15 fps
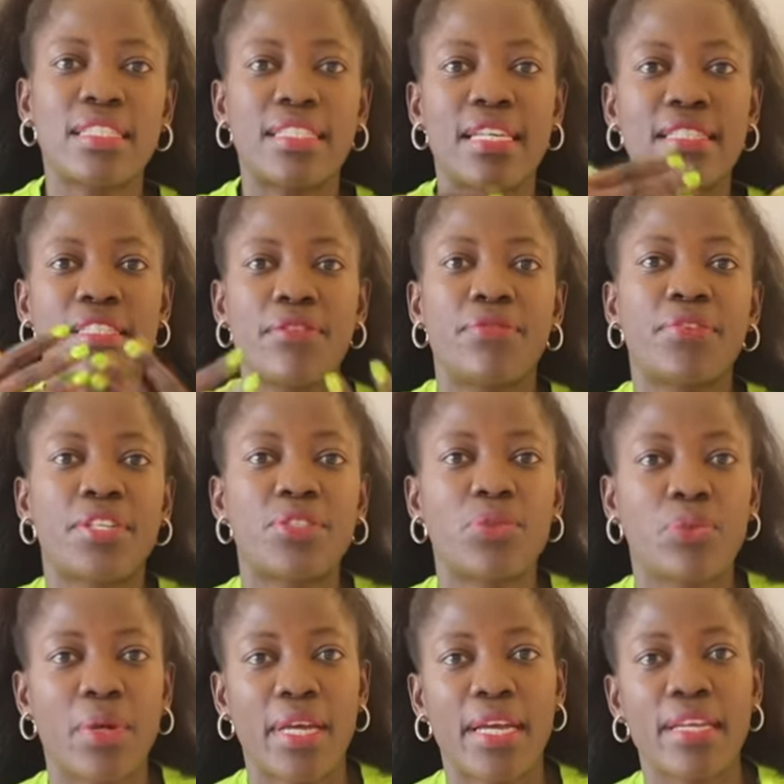in a
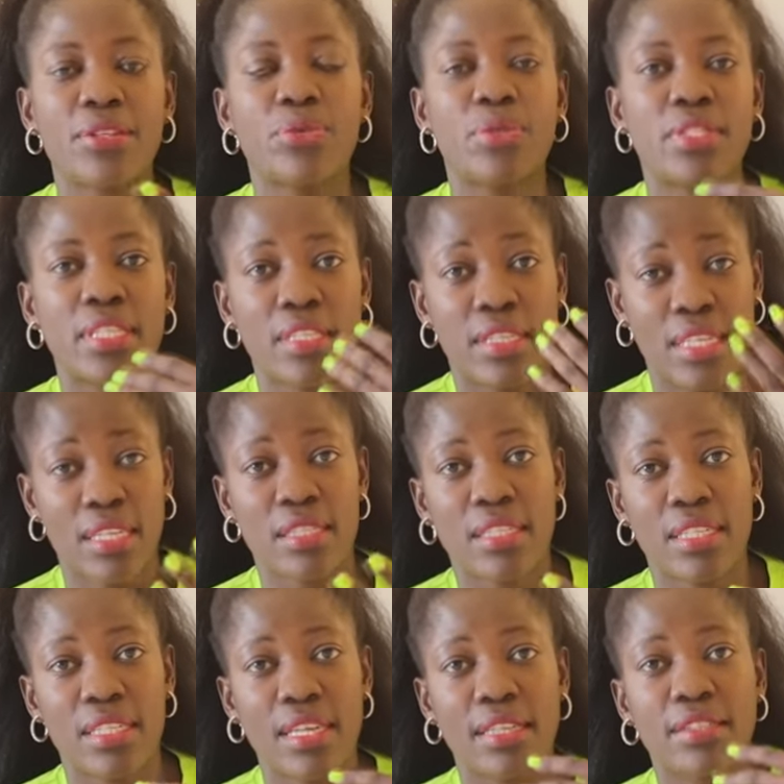different way. You see things
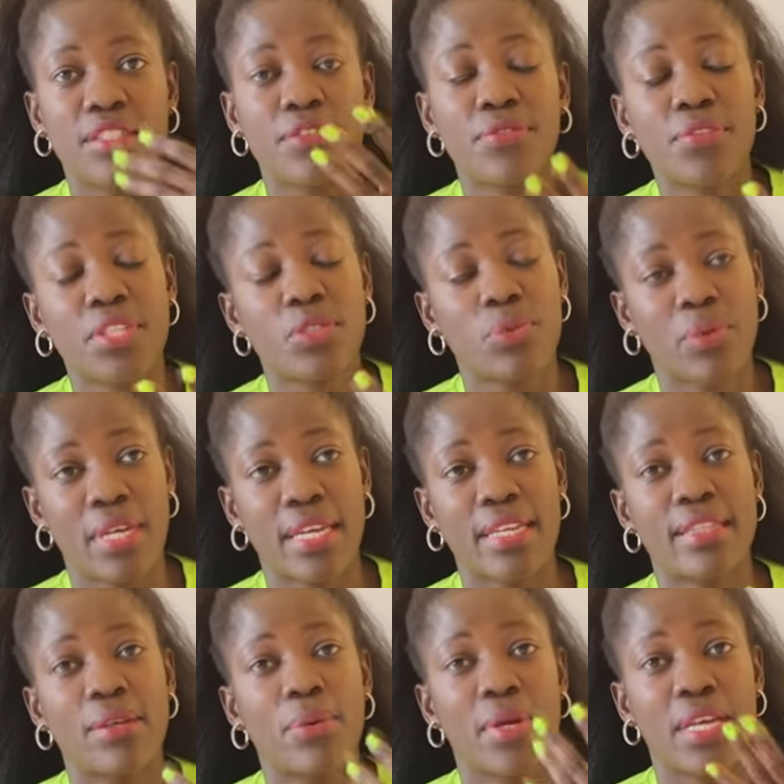in a different
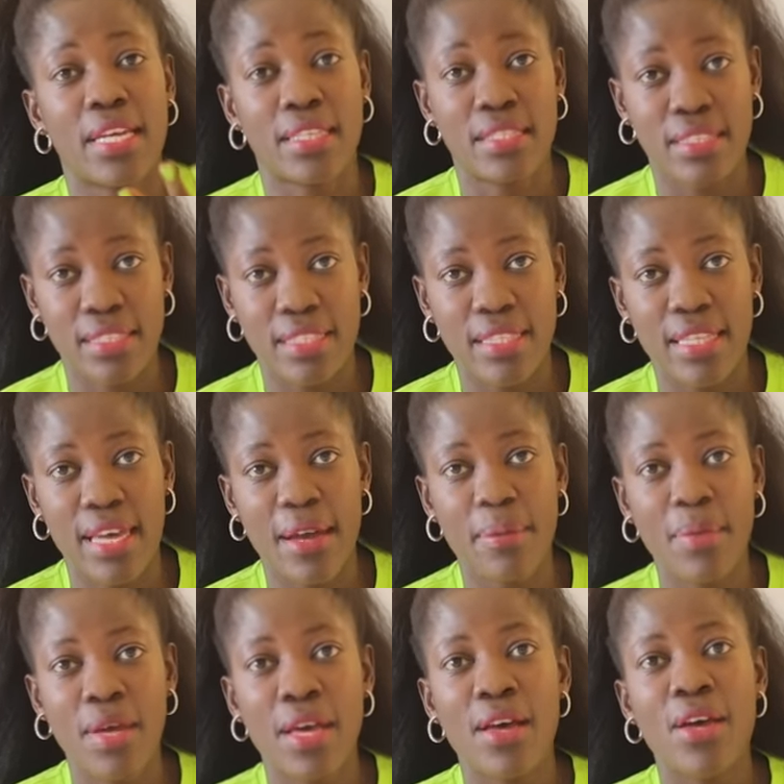way, the way I see
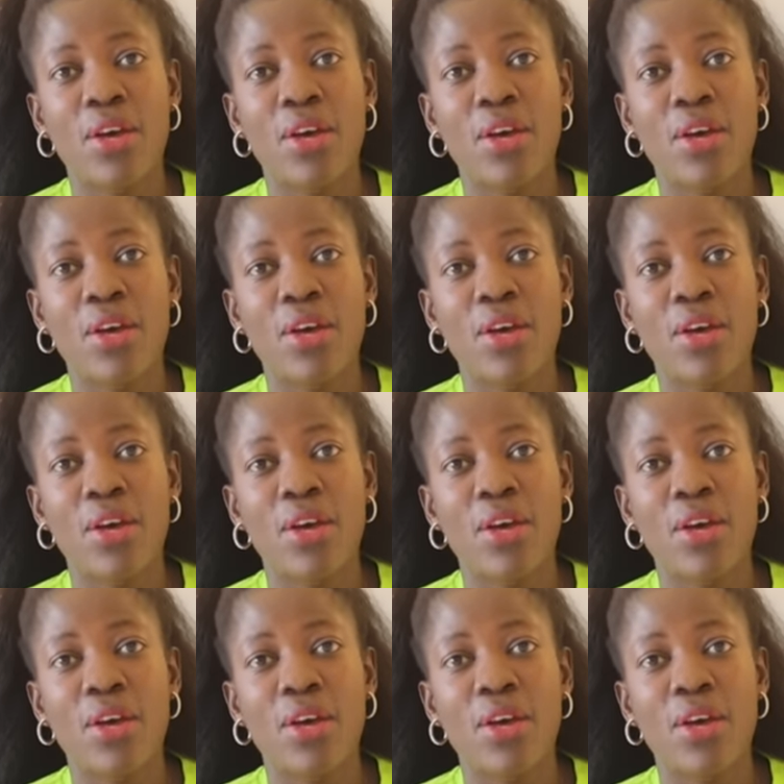them.